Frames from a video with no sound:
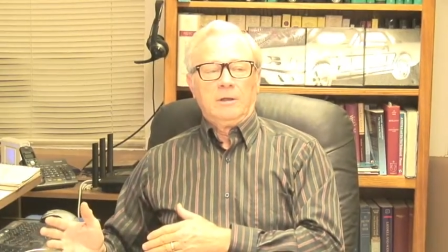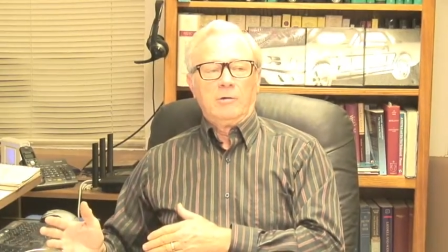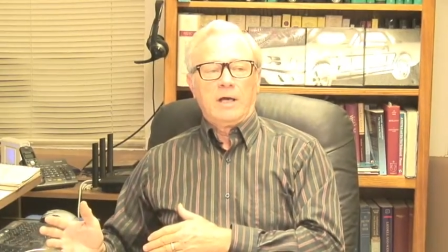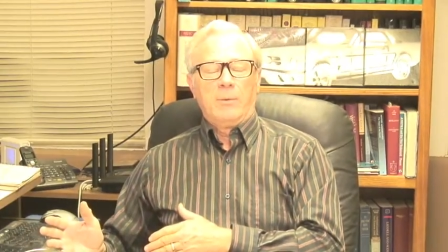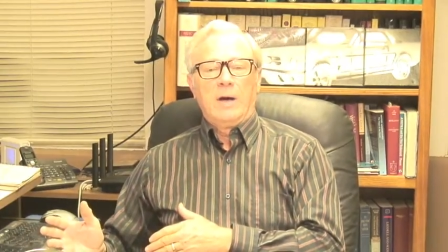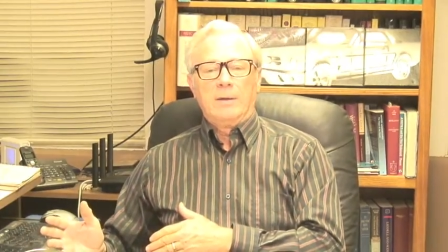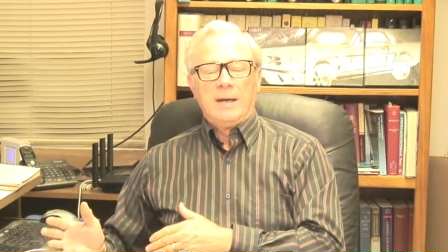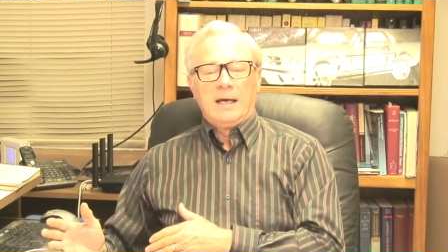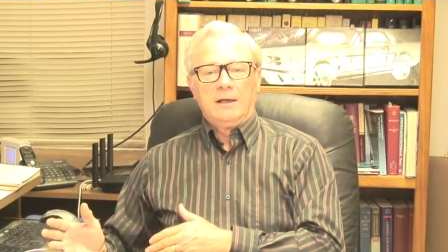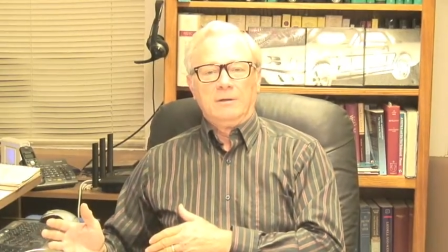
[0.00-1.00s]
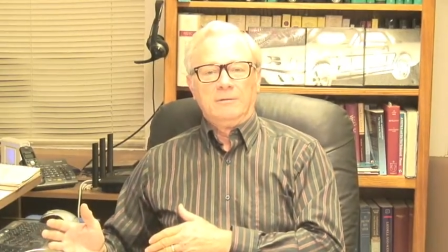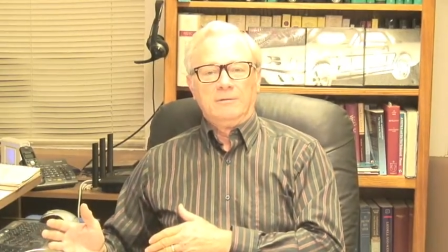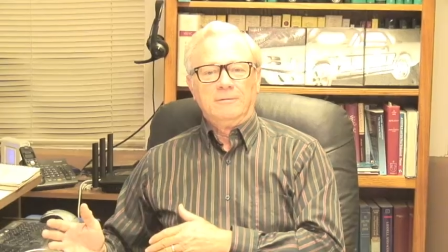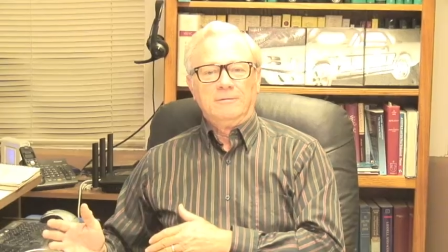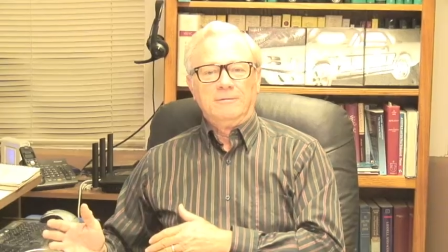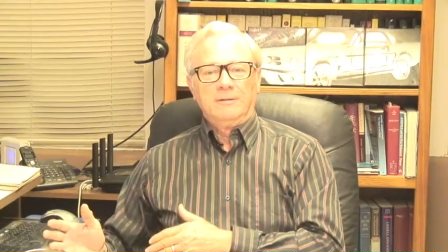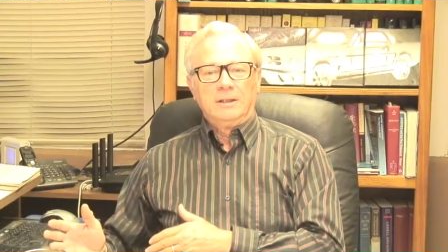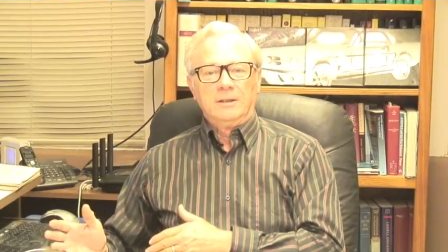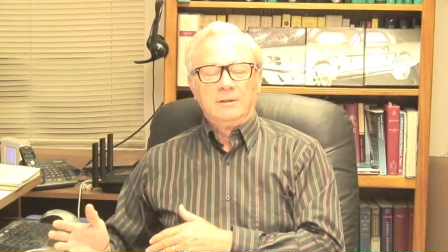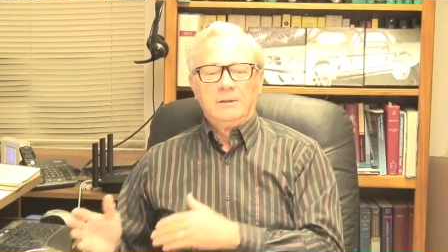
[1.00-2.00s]
Okay, wait a minute.
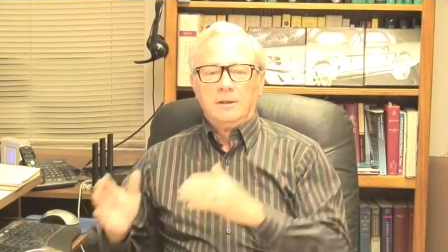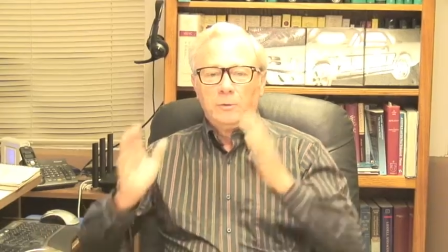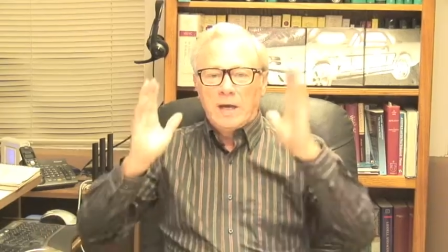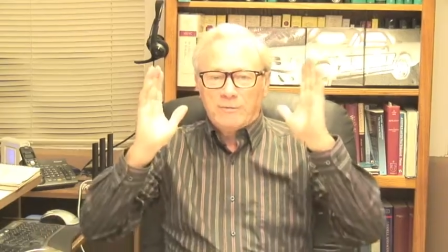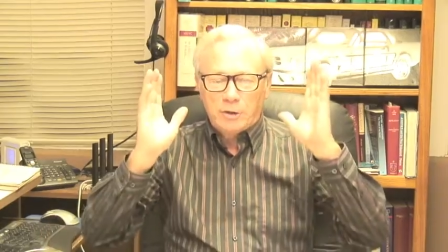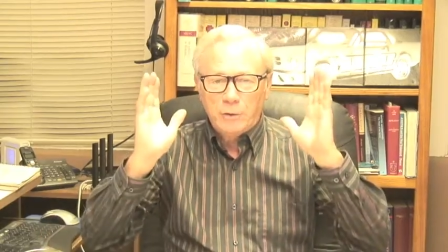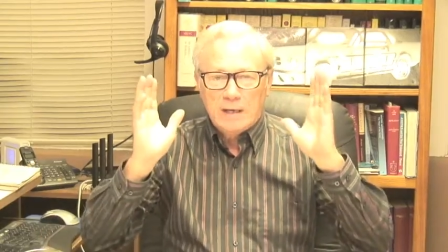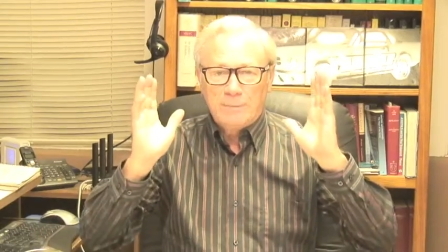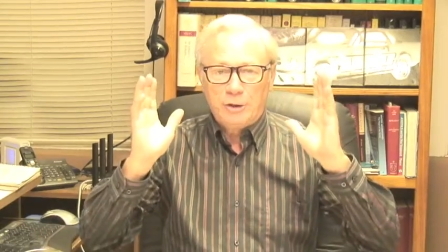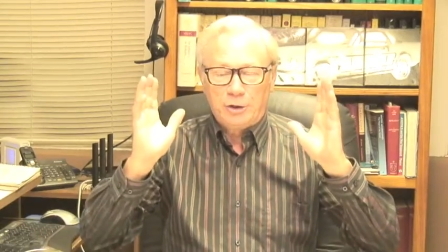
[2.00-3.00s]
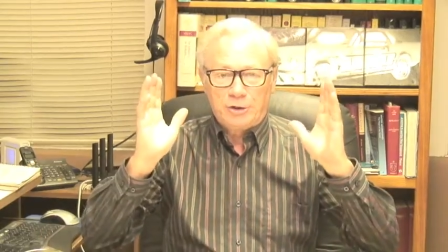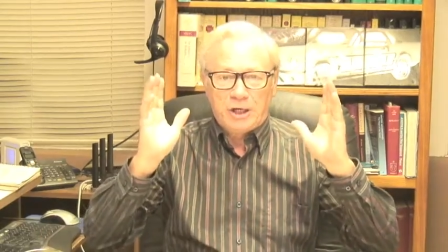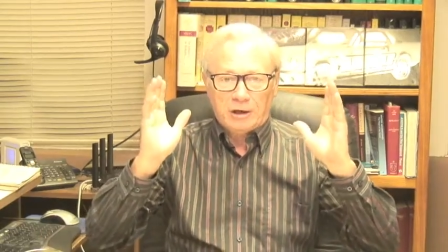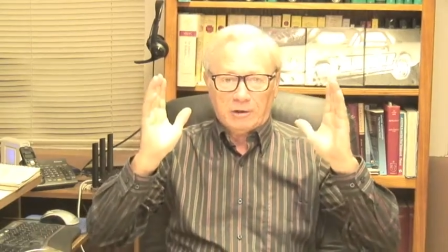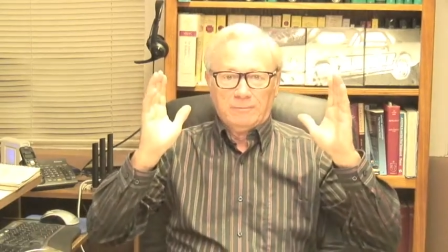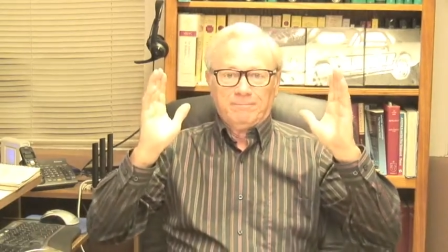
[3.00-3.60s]
We have two images here